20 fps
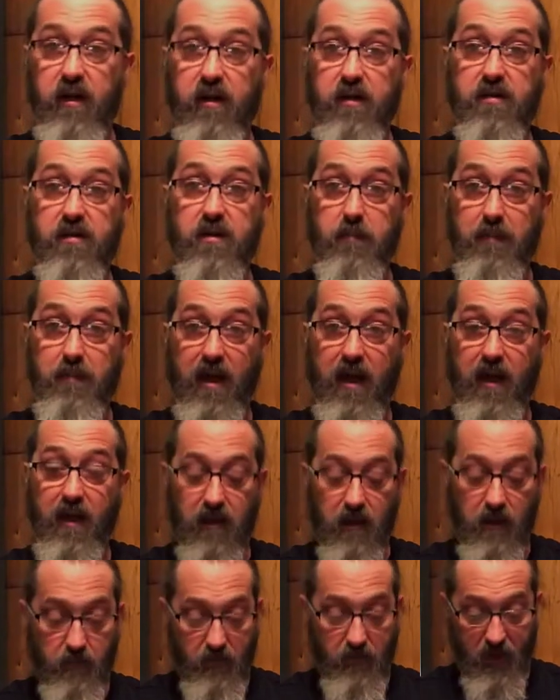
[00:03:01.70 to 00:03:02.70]
as the
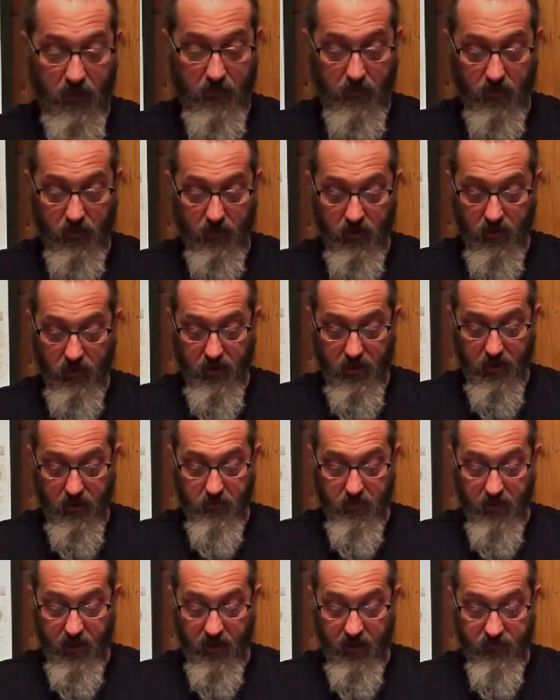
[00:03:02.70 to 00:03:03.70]
backing paper,
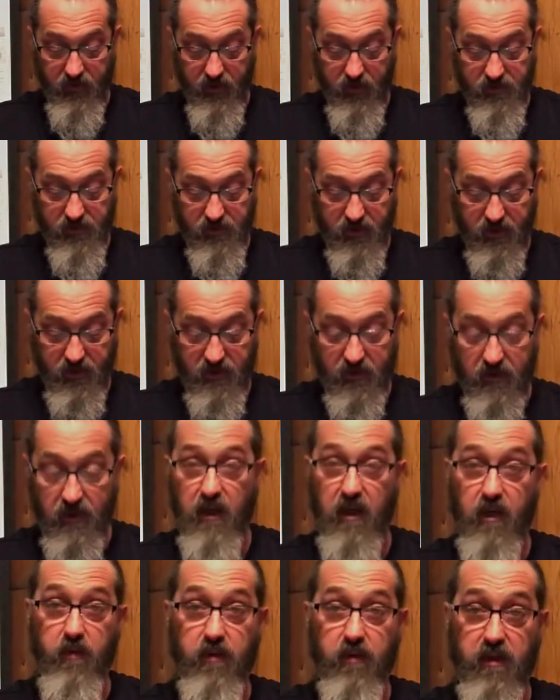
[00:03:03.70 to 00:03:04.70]
but I've used
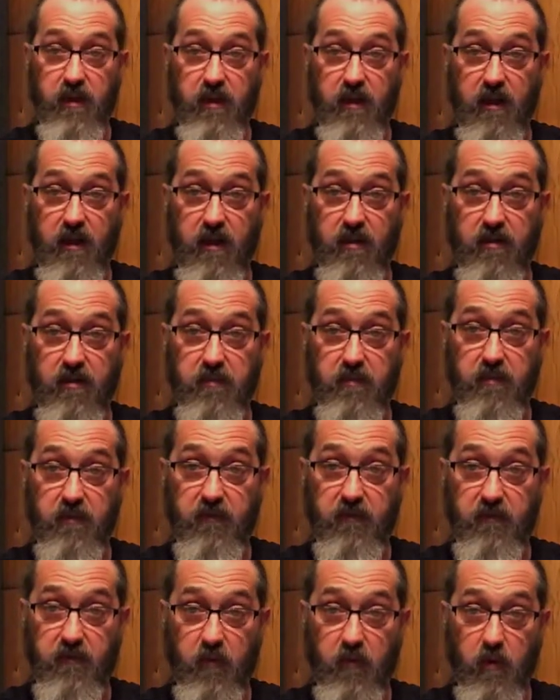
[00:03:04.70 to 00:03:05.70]
Hasegawa decals
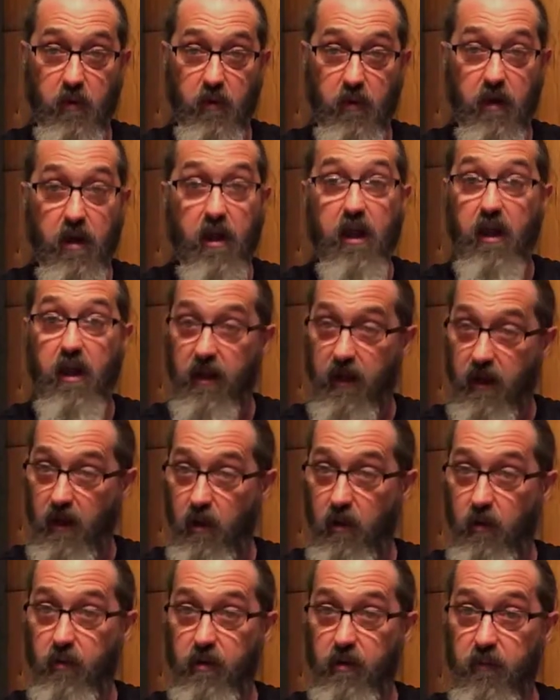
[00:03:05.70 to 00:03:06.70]
before. They
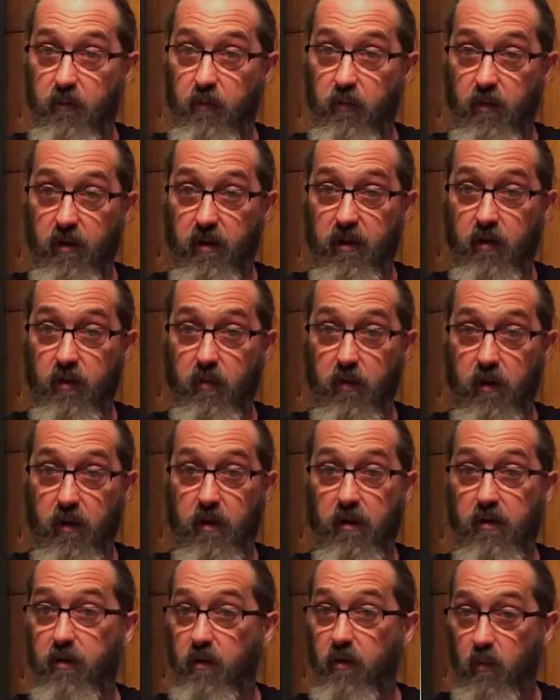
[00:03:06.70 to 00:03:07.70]
hold up really
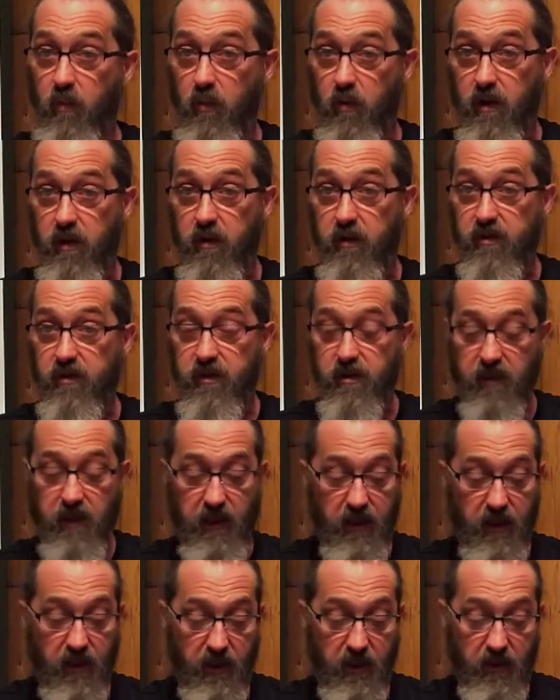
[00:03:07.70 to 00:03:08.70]
well. They're water
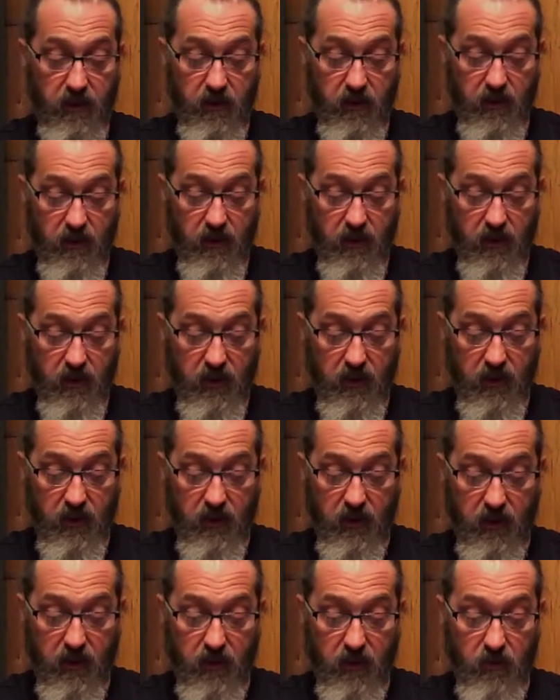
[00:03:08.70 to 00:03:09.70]
slide
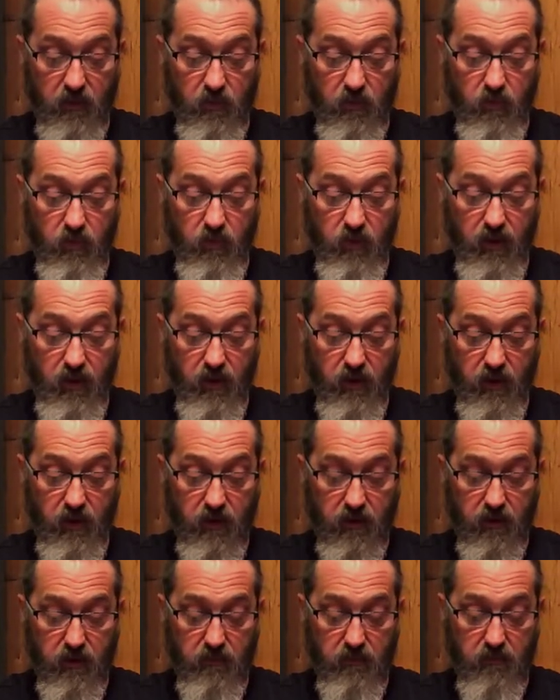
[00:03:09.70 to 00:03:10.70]

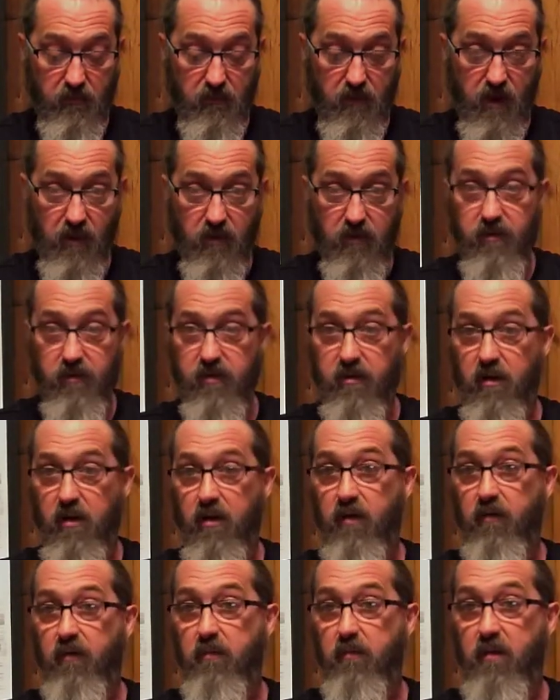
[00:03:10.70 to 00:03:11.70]
with
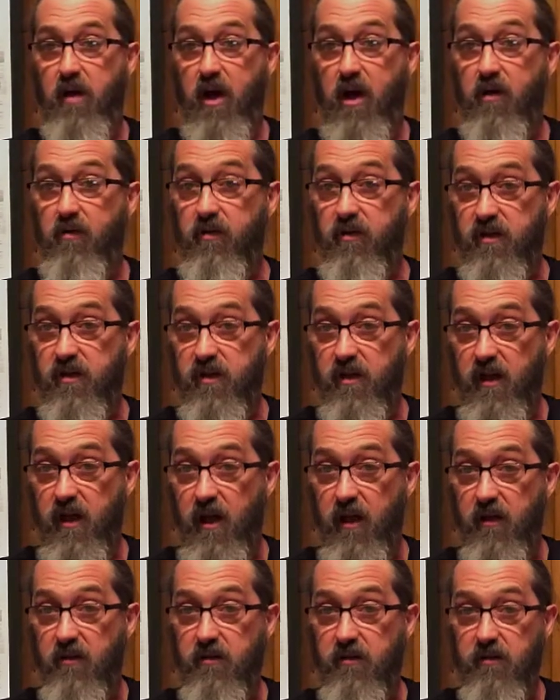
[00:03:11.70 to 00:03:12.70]
microsolve or
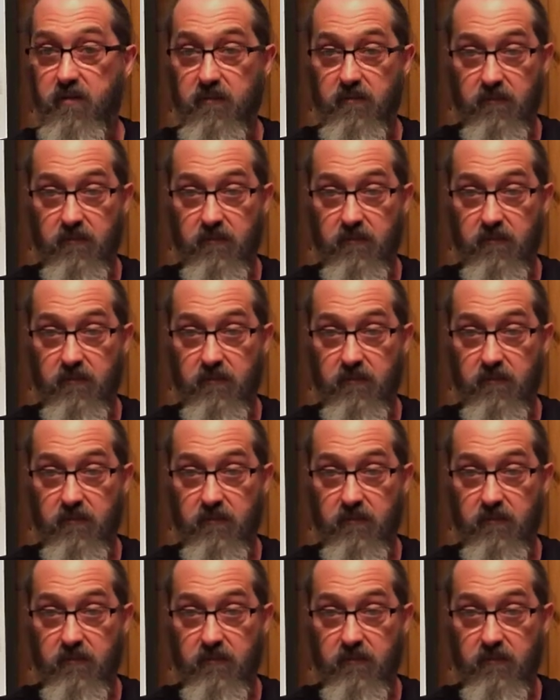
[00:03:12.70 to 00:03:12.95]
microset.